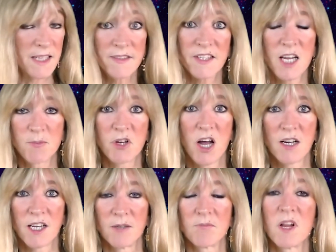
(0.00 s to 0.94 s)
let's keep
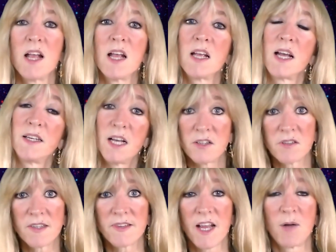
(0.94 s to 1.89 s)
talking. Another
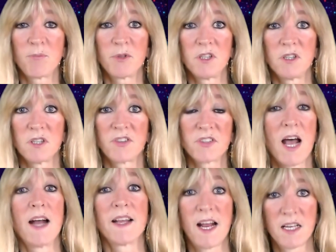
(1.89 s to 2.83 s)
example
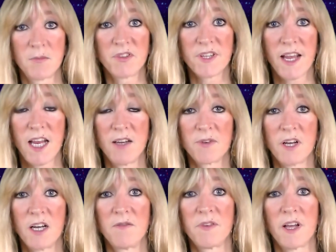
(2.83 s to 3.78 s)
Scott Adams gave
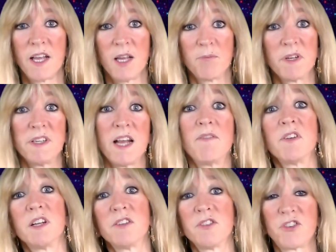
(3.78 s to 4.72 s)
of a
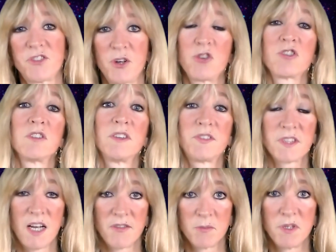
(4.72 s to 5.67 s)
benevolent
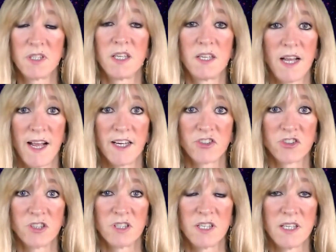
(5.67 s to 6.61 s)
socialist government in
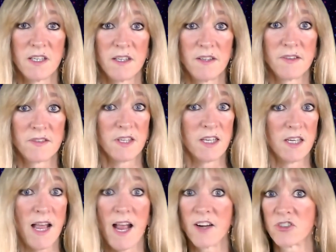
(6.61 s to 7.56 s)
action is
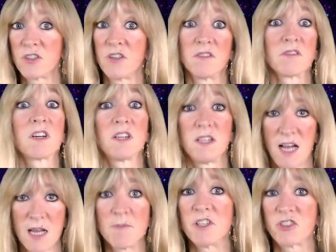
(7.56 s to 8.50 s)
action on
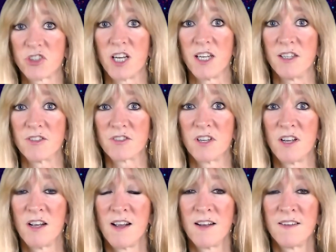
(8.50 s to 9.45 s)
climate change.
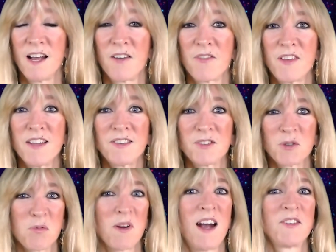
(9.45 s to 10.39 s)
Now, this
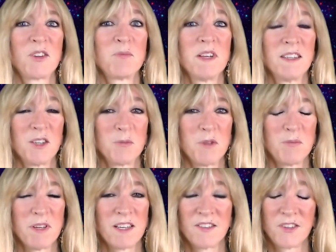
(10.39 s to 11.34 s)
surprises me a little
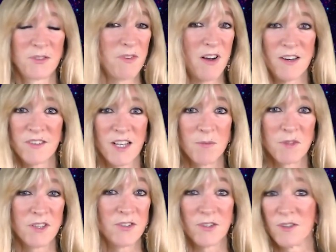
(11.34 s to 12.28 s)
bit because as far as I'm
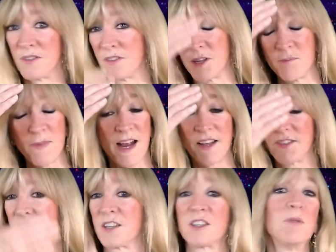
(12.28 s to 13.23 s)
concerned, the
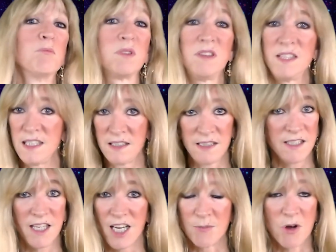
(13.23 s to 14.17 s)
mask completely
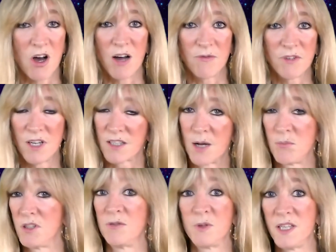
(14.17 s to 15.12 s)
came off a
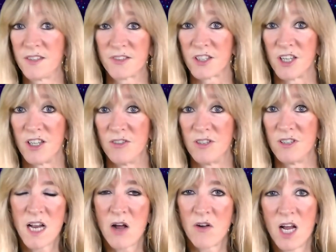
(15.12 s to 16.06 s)
couple of weeks ago.
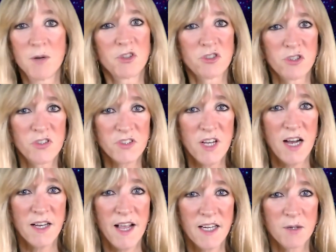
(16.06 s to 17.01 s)
Now, I'm sure
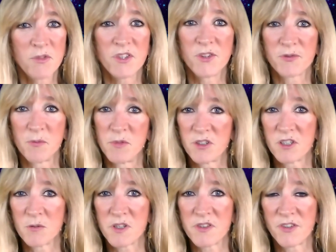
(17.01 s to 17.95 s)
Scott Adams is
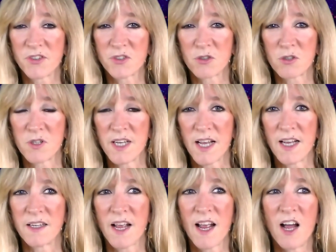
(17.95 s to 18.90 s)
familiar with this story,
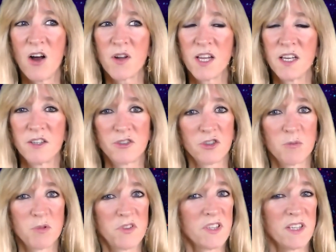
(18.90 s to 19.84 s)
and how he
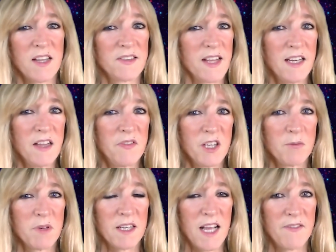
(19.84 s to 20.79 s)
interprets it as
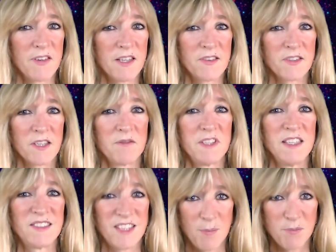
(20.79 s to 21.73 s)
anything but evidence of
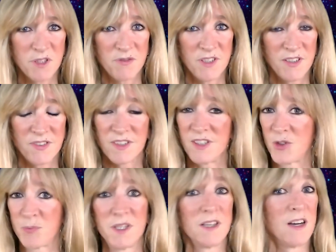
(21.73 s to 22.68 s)
deceptiveness
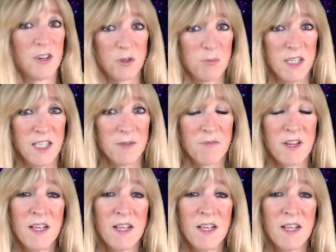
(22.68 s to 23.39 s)
is beyond me.